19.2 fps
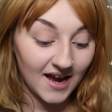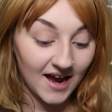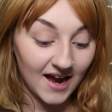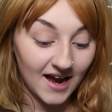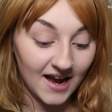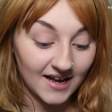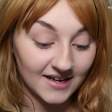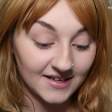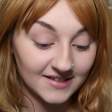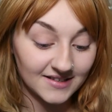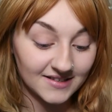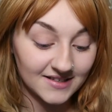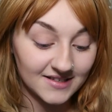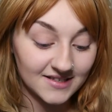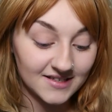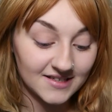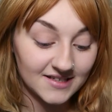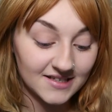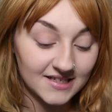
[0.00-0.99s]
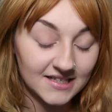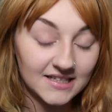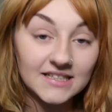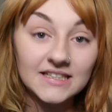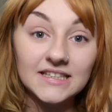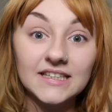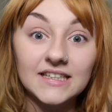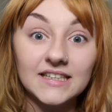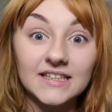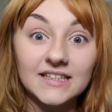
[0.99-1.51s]
and
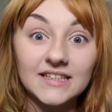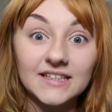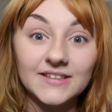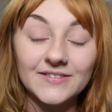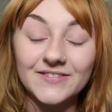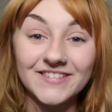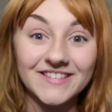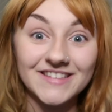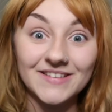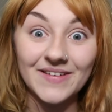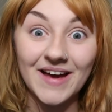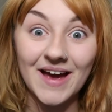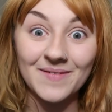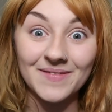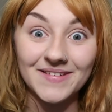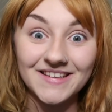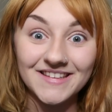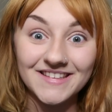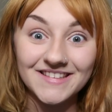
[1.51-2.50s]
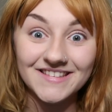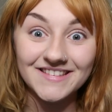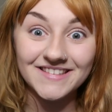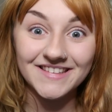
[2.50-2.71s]
we'll see what happens.